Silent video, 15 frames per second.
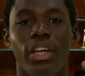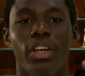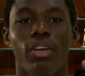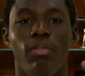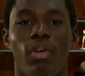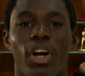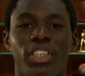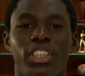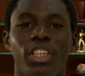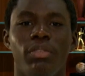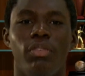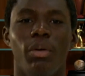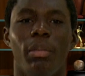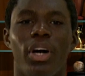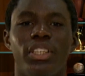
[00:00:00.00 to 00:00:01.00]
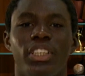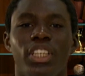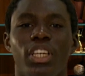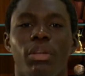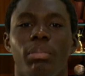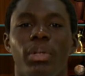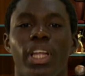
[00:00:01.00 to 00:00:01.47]
The varsity football
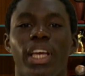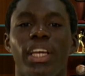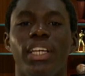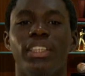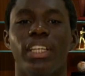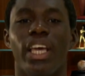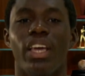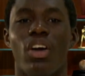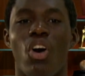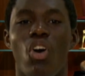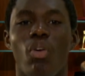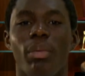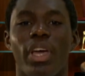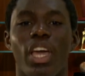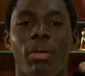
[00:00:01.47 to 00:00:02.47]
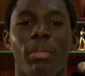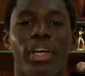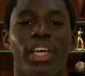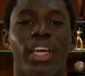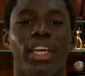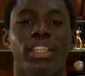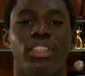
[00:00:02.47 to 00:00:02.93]
team plays a home game
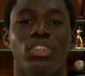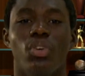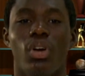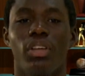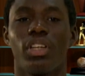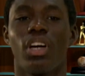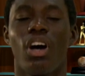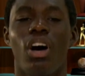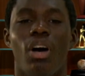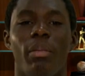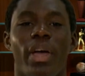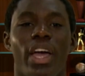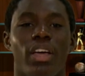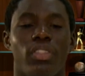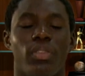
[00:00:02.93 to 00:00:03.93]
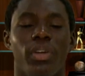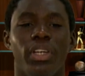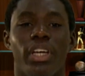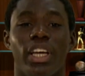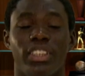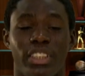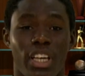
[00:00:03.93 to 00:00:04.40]
against North Cobb at three
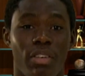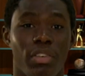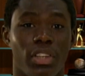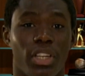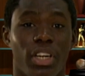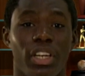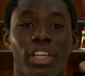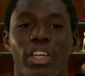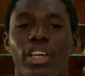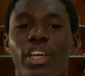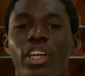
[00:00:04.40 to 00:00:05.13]
at 7:30.